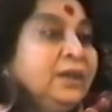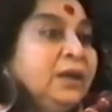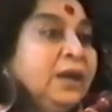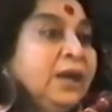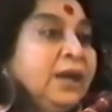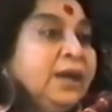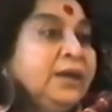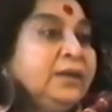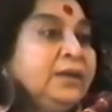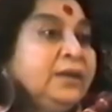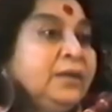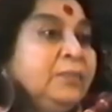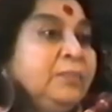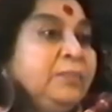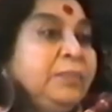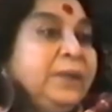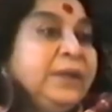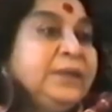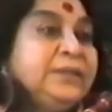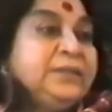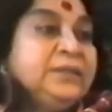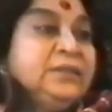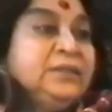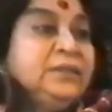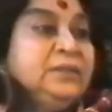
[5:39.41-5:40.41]
And
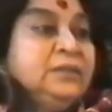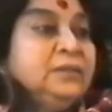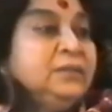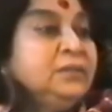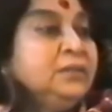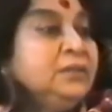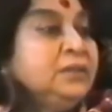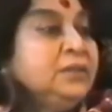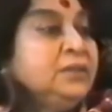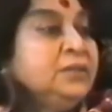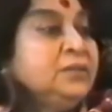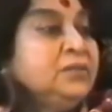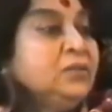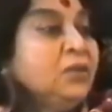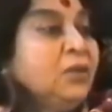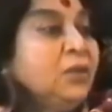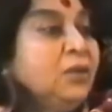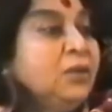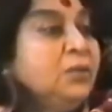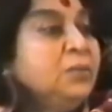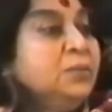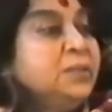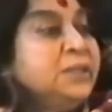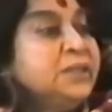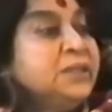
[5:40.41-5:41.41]
compassion is
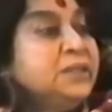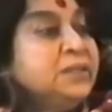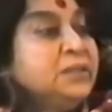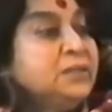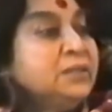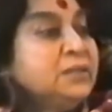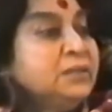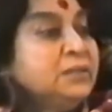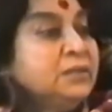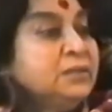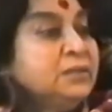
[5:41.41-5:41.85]
always